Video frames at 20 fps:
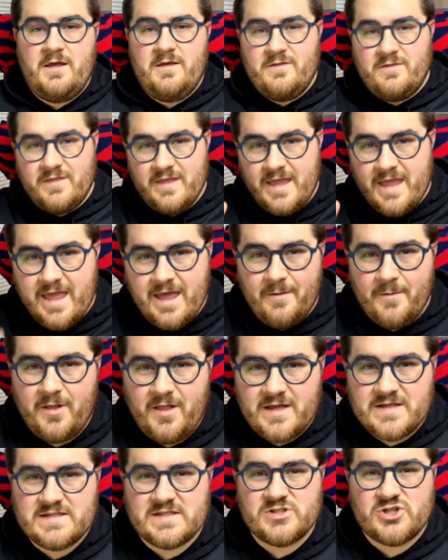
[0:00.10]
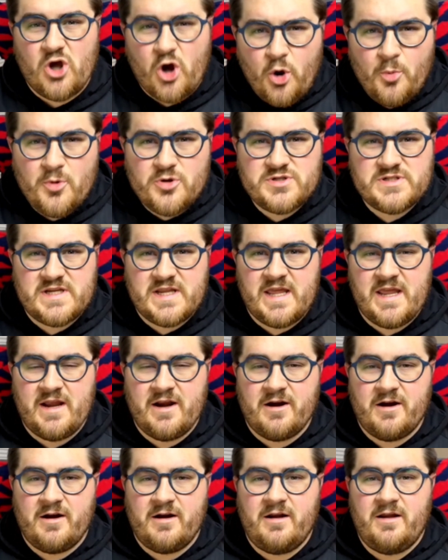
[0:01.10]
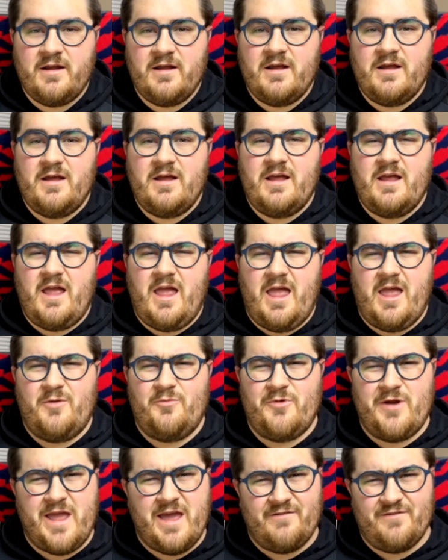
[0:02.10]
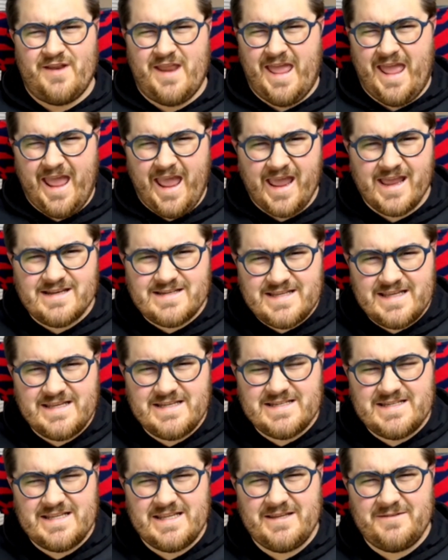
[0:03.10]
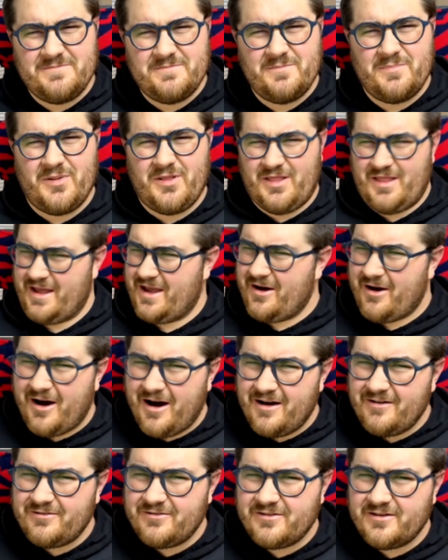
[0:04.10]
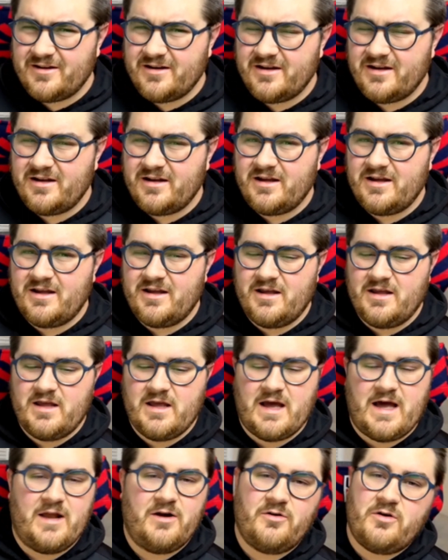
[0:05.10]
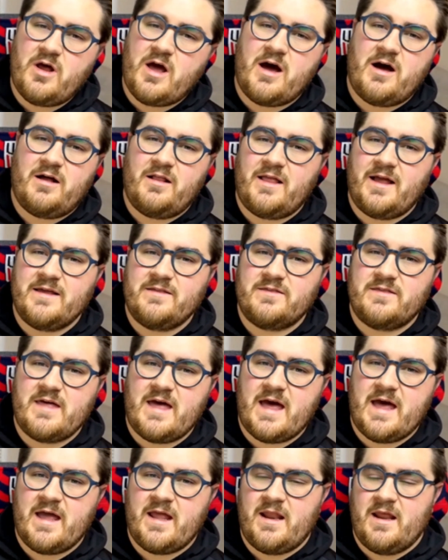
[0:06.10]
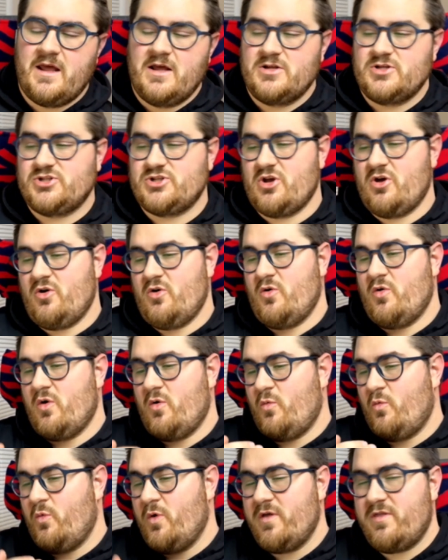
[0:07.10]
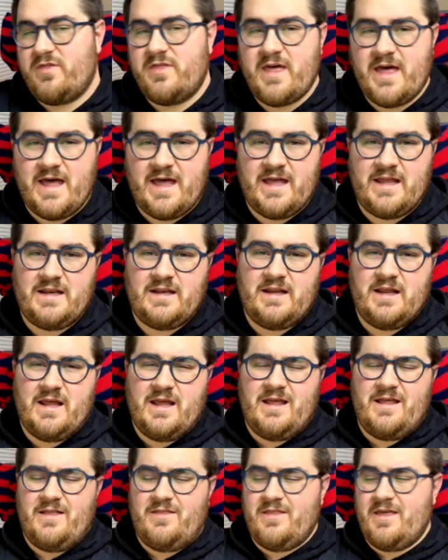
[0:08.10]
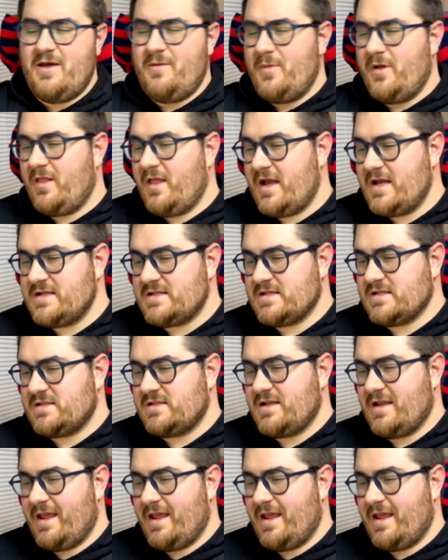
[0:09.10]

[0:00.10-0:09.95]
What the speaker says: the MLS is almost here, and we have an 18-team playoff. I don't know how I like that. So with that, the MLS is